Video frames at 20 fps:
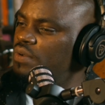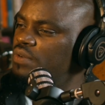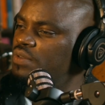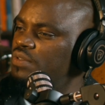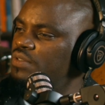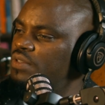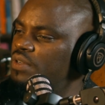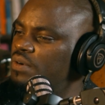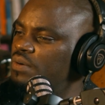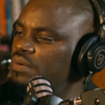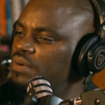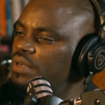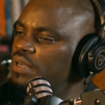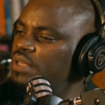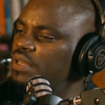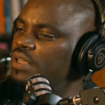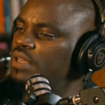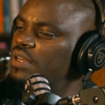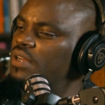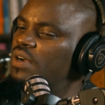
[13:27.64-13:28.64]
So,
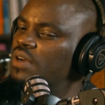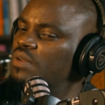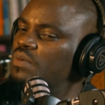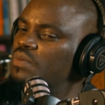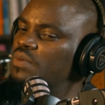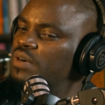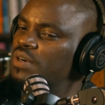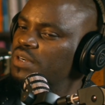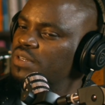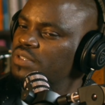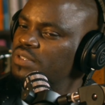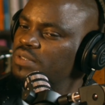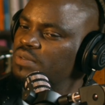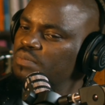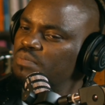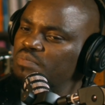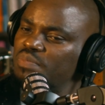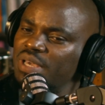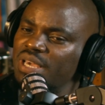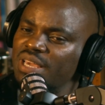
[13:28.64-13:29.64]
in other words,
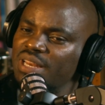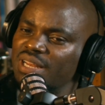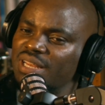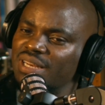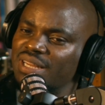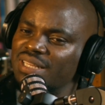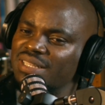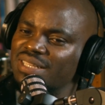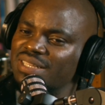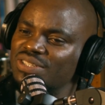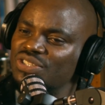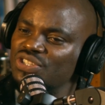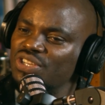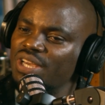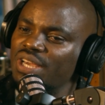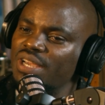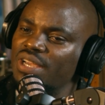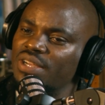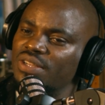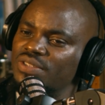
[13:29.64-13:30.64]
being an
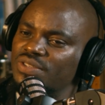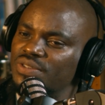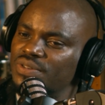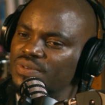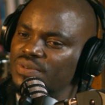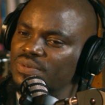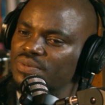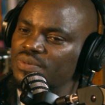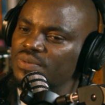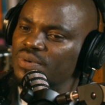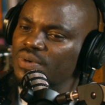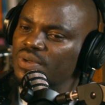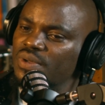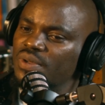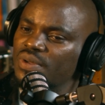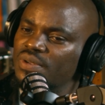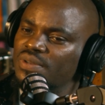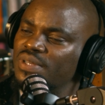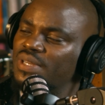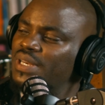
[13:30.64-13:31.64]
attaché to
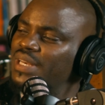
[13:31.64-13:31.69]
the